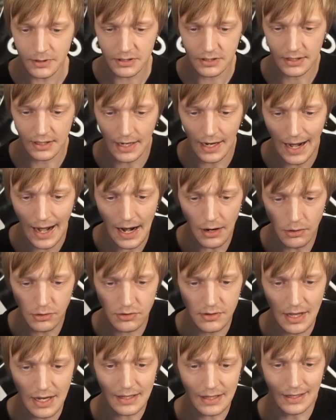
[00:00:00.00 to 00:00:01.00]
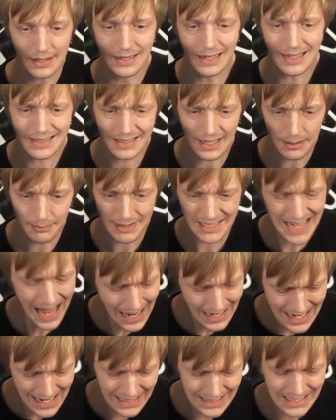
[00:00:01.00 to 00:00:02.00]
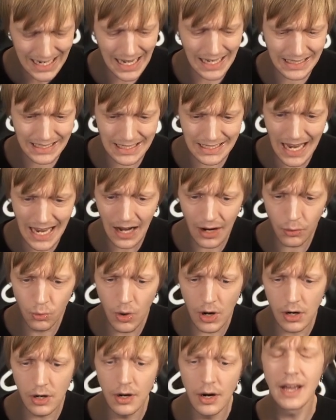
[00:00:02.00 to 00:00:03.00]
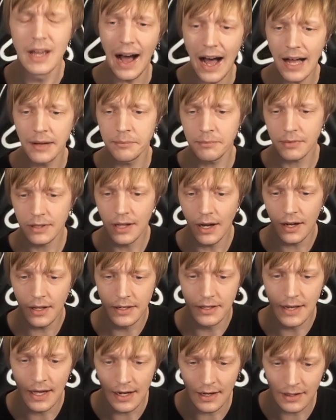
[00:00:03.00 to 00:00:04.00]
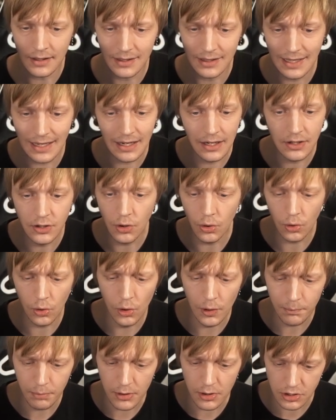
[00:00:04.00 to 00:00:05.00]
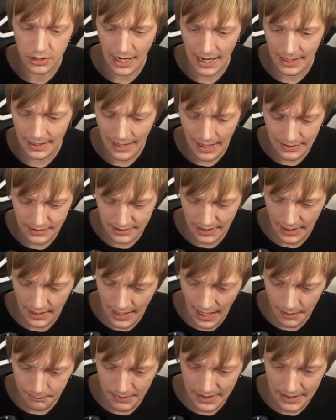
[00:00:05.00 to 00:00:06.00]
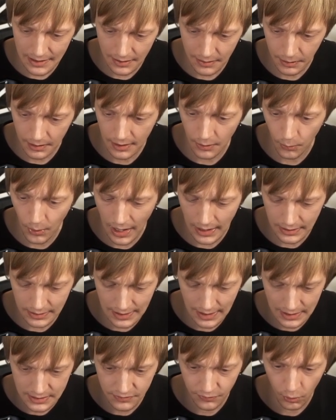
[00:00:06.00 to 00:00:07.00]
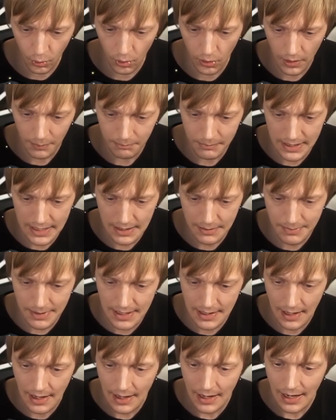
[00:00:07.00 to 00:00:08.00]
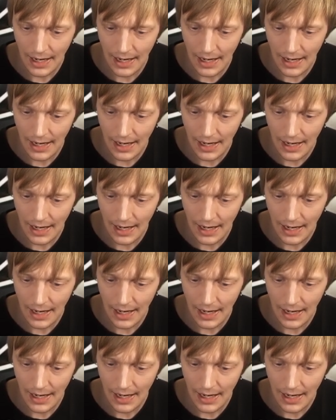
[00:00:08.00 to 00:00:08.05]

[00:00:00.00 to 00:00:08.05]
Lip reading: just gonna arrows that, and that's gonna be tower. I'm gonna kill your push, and that's gonna be quite nice for me.